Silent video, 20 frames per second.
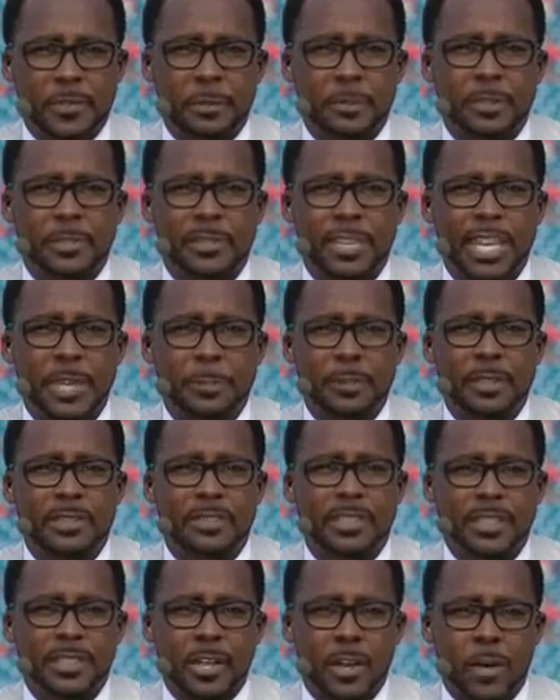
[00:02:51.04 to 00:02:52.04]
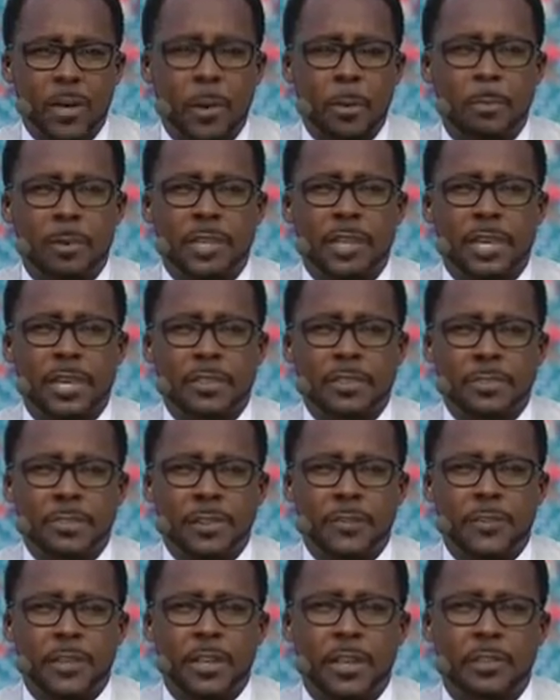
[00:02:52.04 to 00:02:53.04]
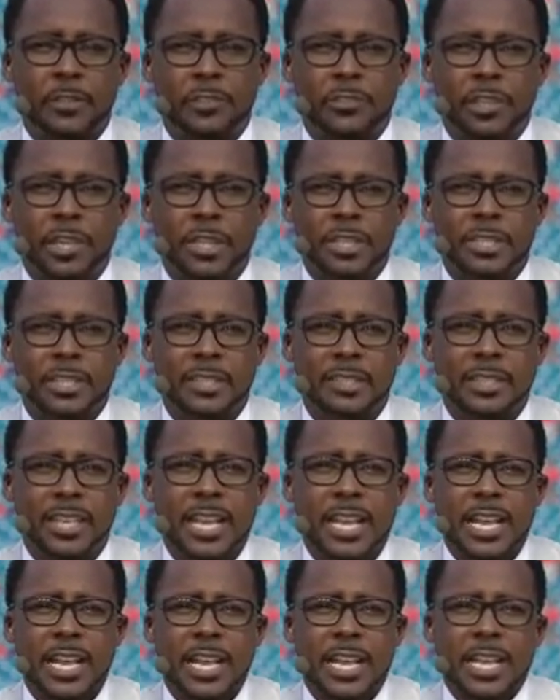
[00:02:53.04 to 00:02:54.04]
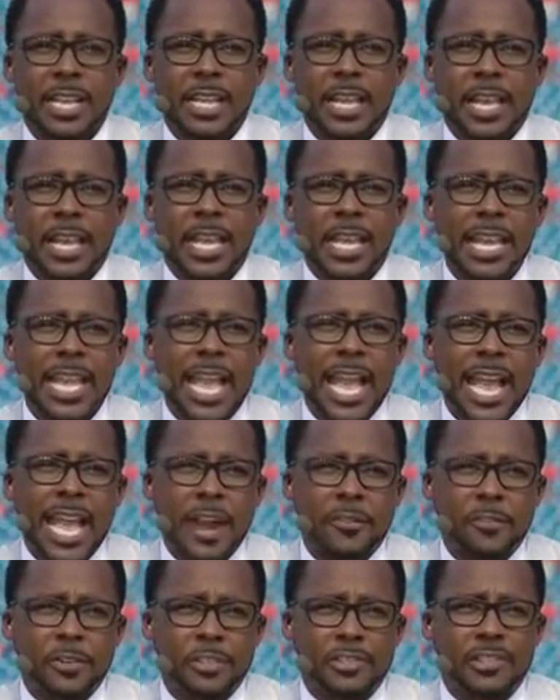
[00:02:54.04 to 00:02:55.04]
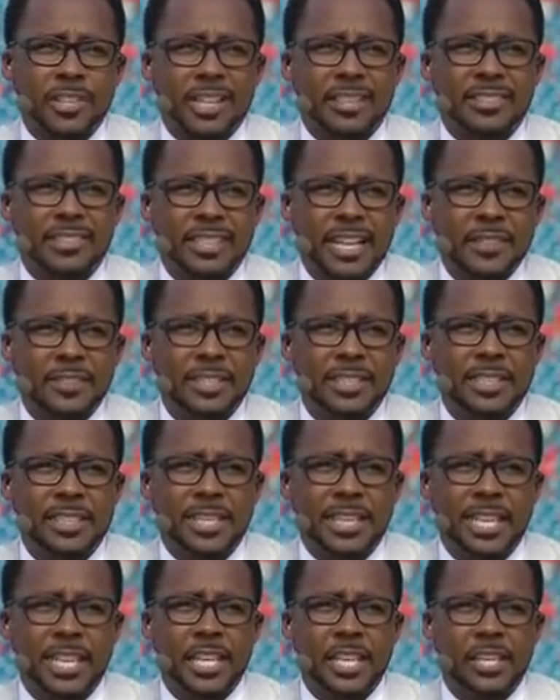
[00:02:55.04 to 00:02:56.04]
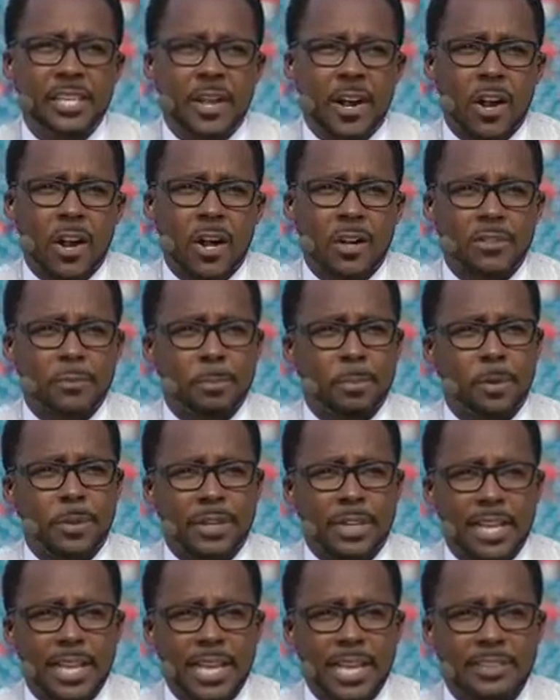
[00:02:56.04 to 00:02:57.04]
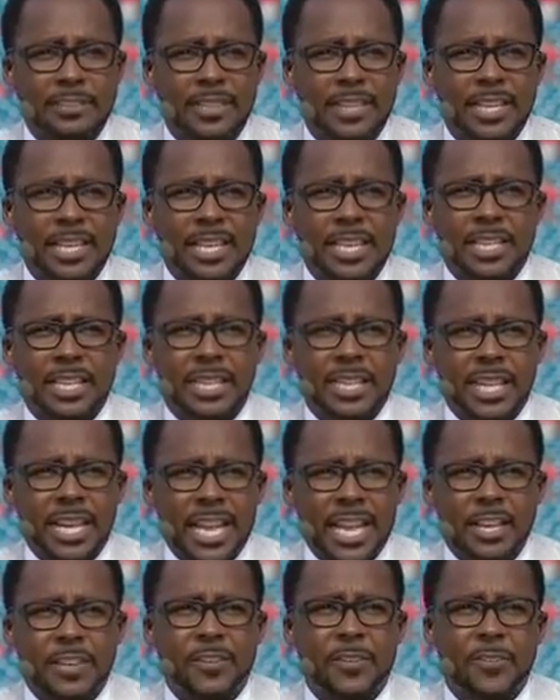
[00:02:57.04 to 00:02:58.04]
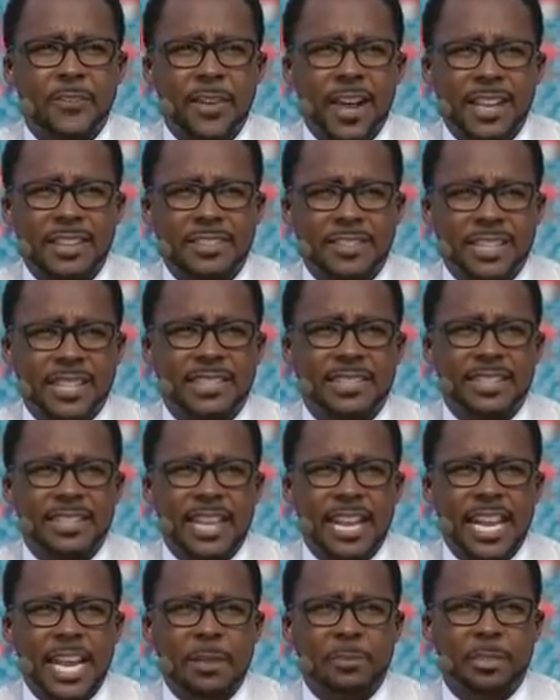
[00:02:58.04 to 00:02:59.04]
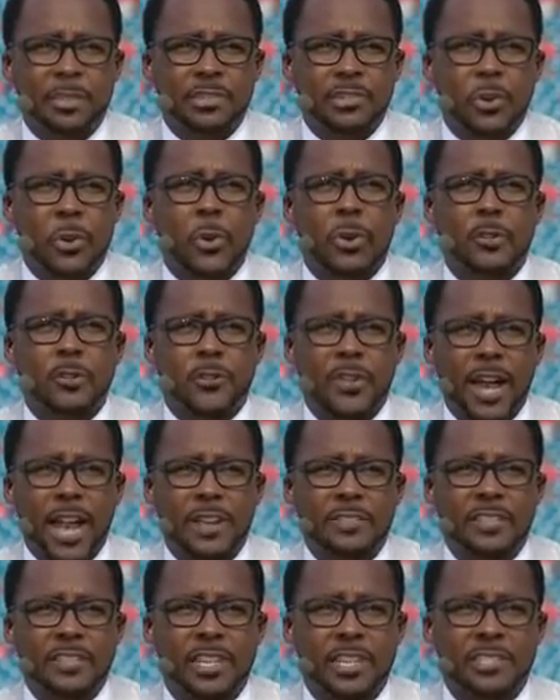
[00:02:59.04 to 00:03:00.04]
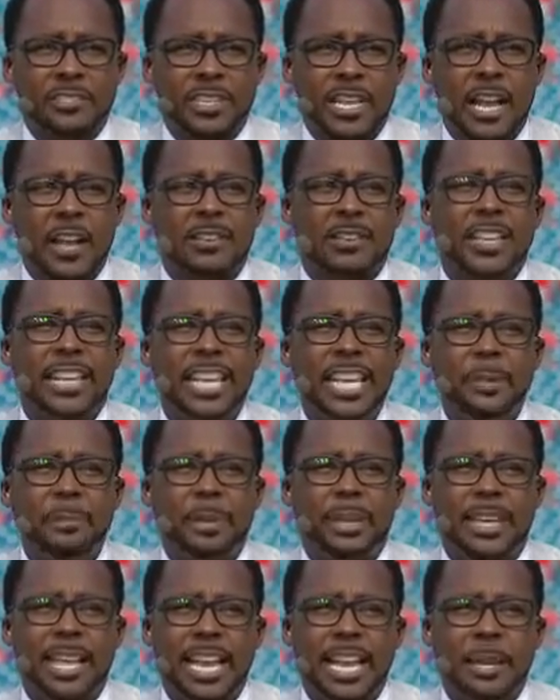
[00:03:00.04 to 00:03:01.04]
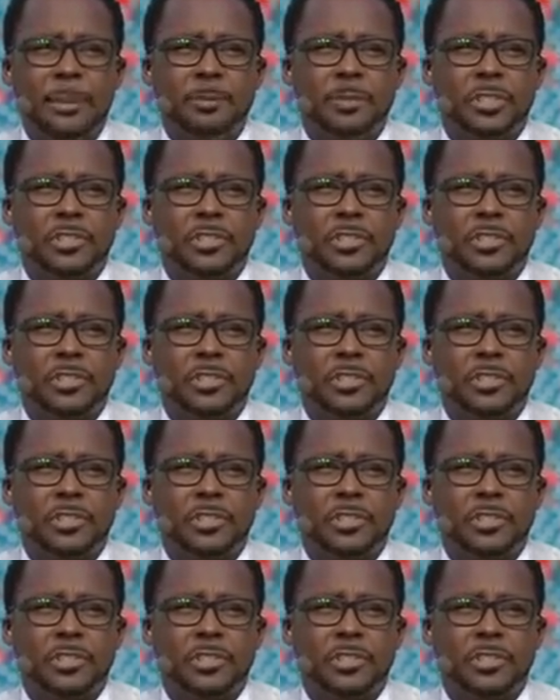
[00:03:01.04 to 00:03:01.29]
from the team and sent home because of the failed drug test. He averaged 17 yards per catch. In the last 6 games, he scored 5 touchdowns, and he became